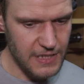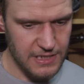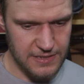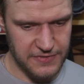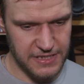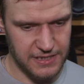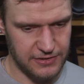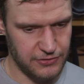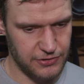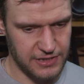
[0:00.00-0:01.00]
He's making
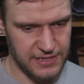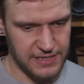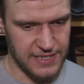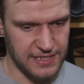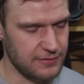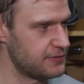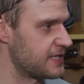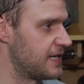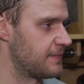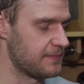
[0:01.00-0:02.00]
those reads. Like,
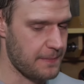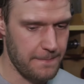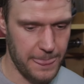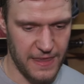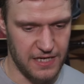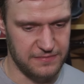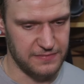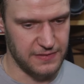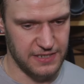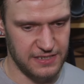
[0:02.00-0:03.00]
obviously I'm
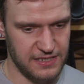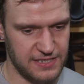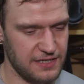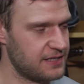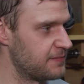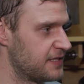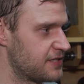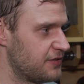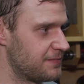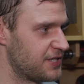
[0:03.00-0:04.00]
the centerman,
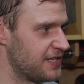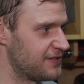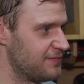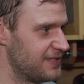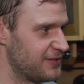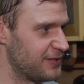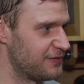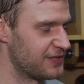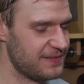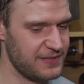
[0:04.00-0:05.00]
so I'm trying to be all
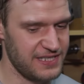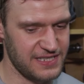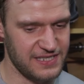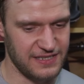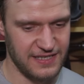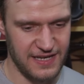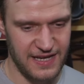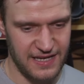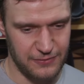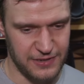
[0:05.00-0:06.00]
over the place. And
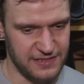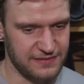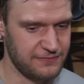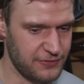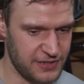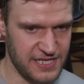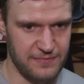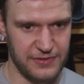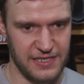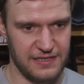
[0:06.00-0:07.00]
when, for
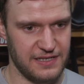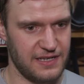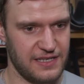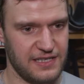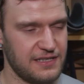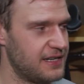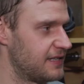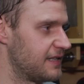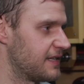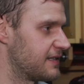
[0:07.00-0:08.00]
example, I get
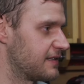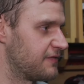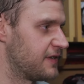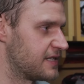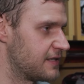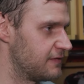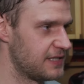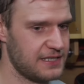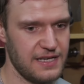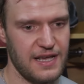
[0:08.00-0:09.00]
caught, like,
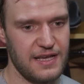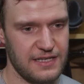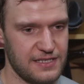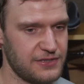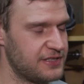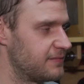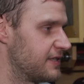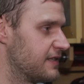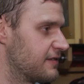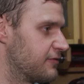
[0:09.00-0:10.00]
offensively, he's gonna
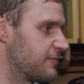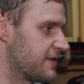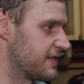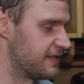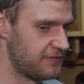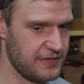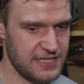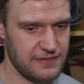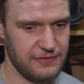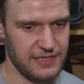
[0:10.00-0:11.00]
be there for me
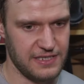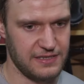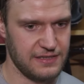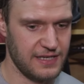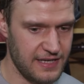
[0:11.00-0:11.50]
defensively, and